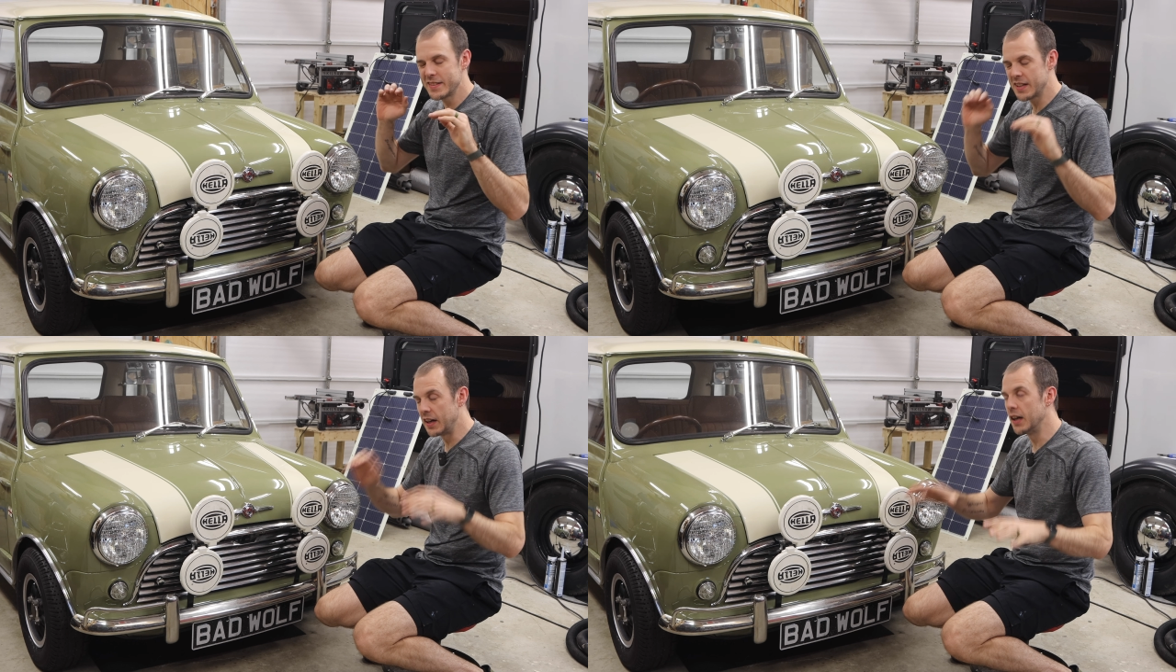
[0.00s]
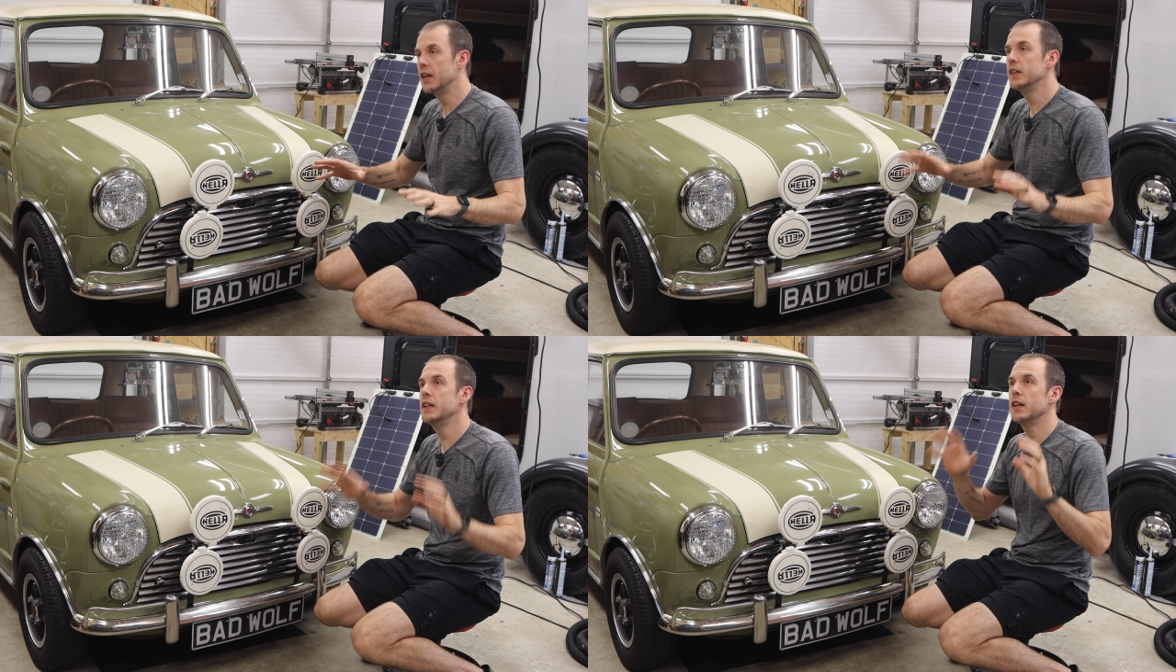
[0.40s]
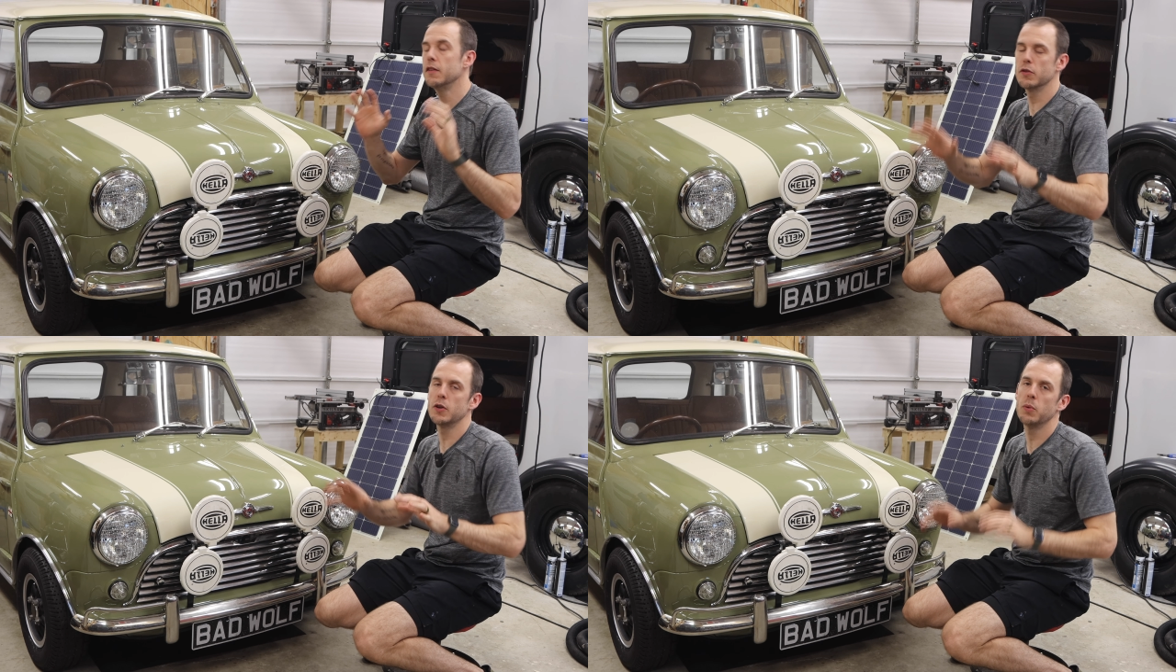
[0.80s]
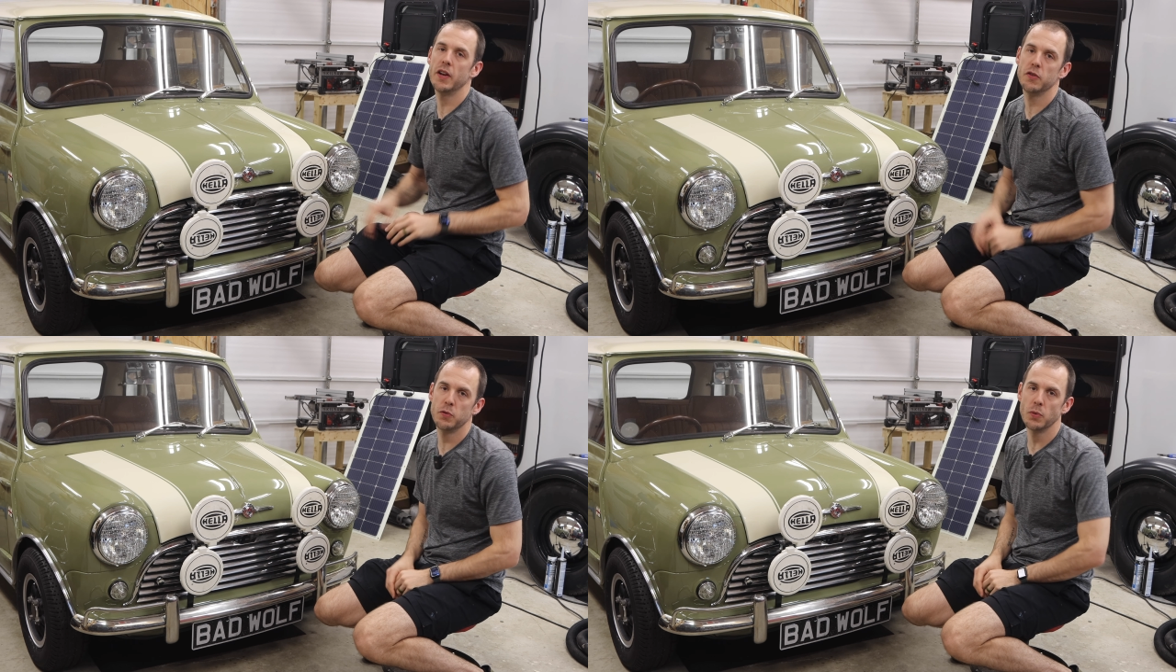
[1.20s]
ton of
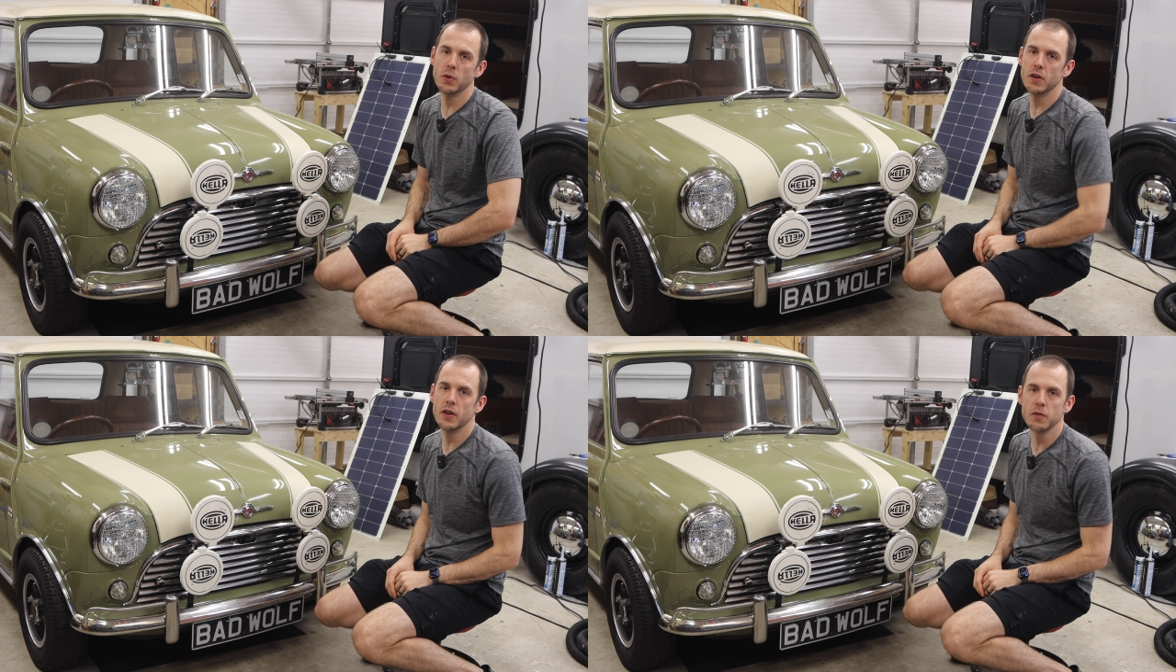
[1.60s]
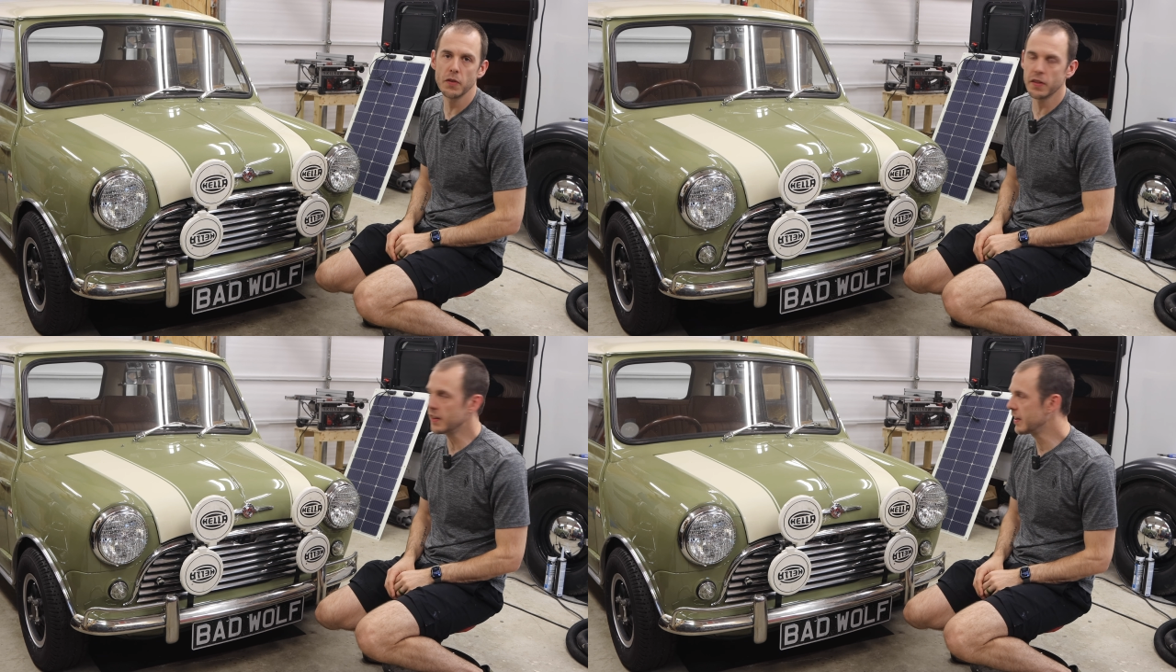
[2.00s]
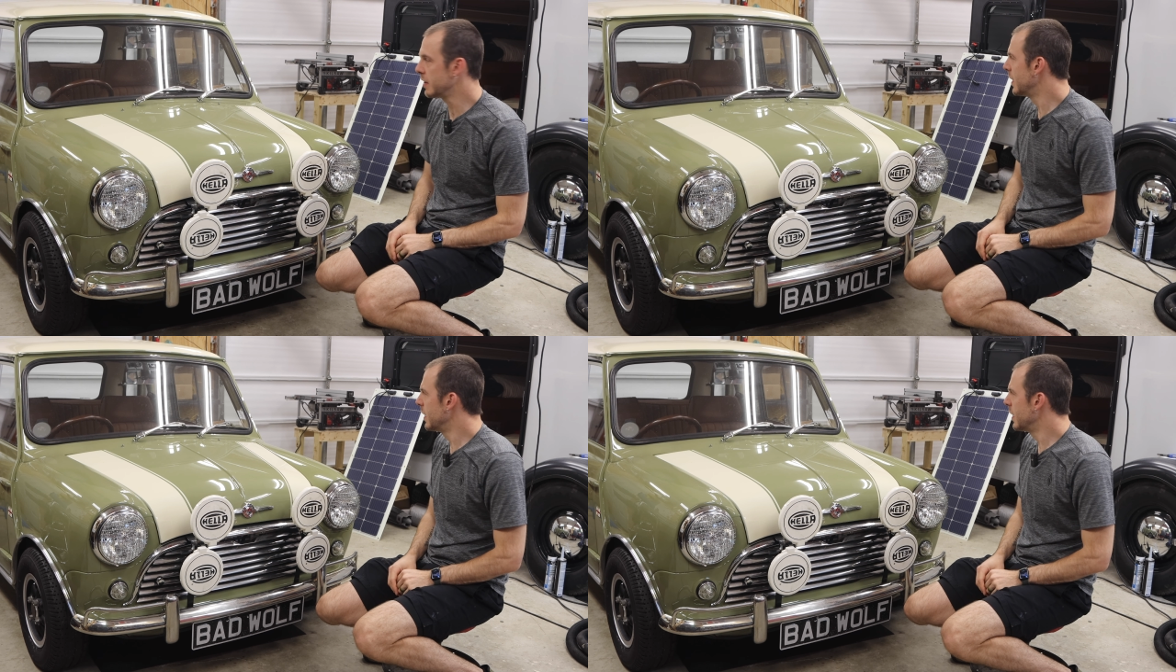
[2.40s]
requests for over the,